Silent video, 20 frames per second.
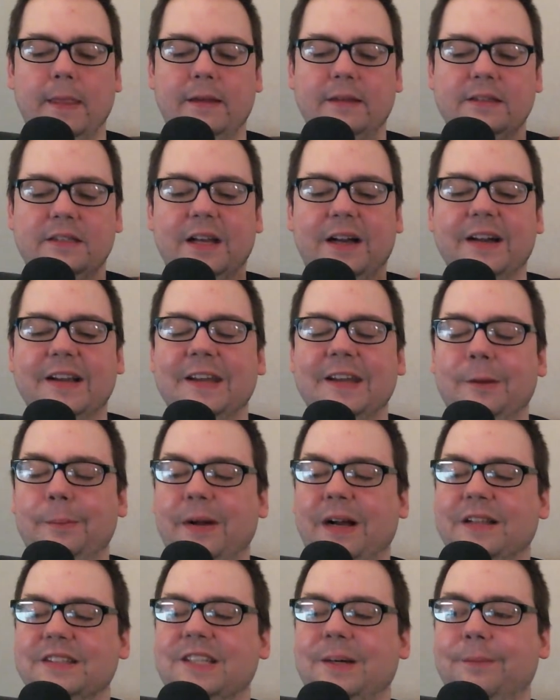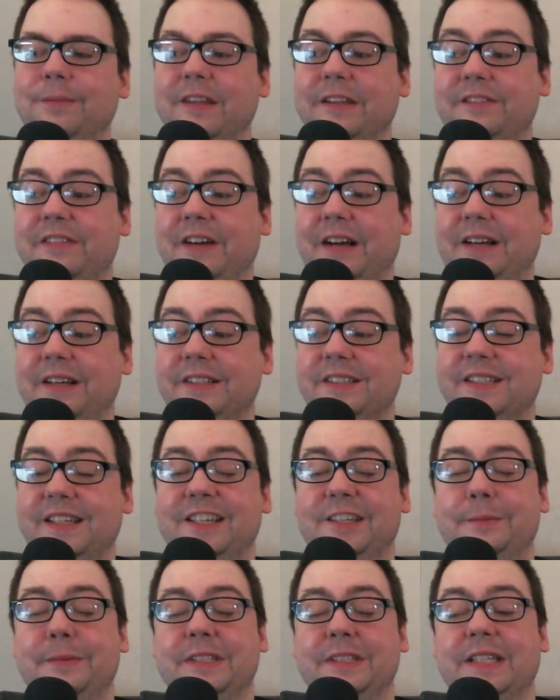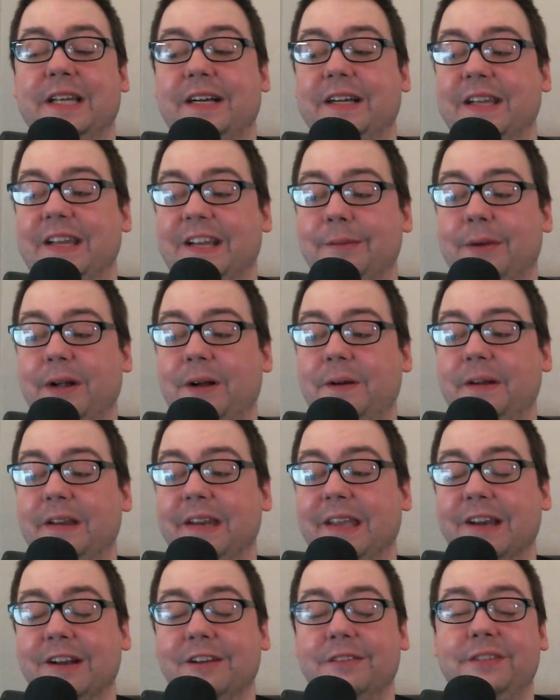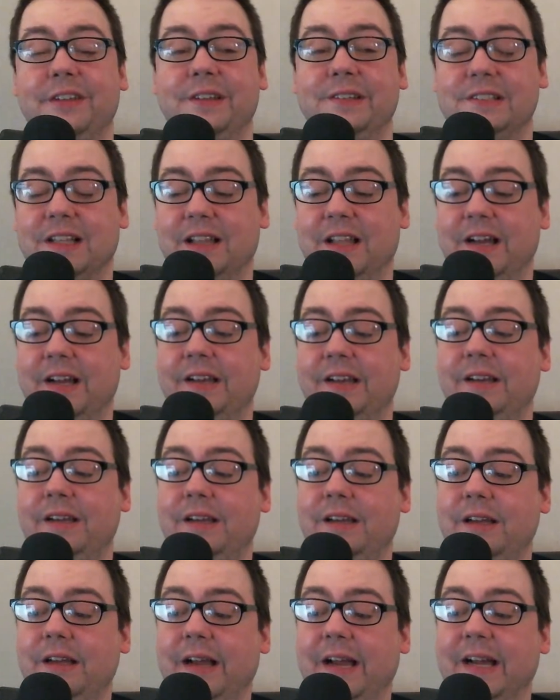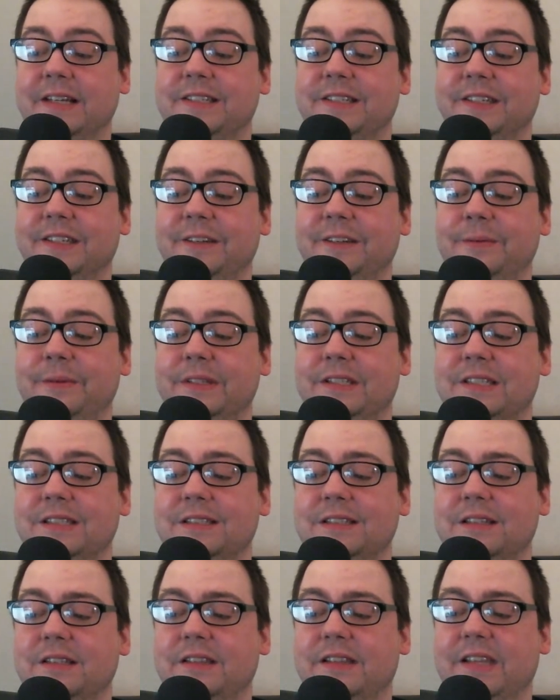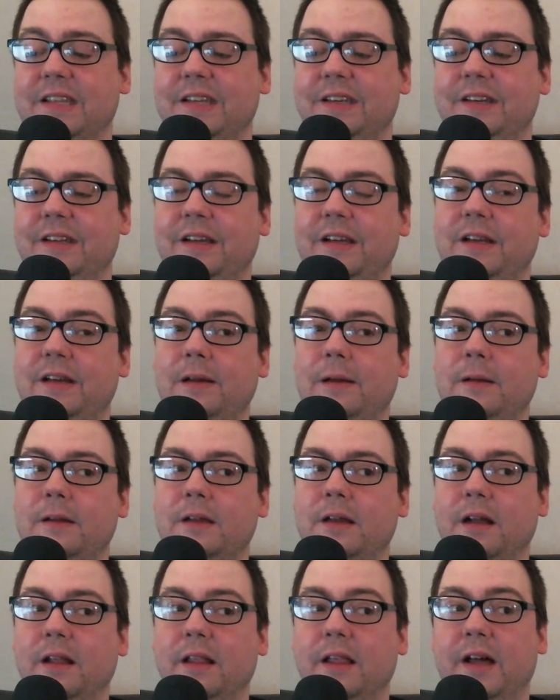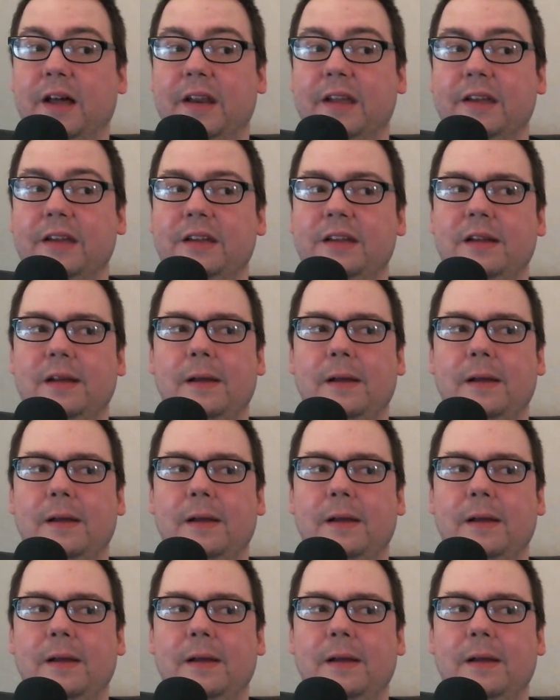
talking about something that Violent J has been talking about in interviews a lot, actually, which is that a lot of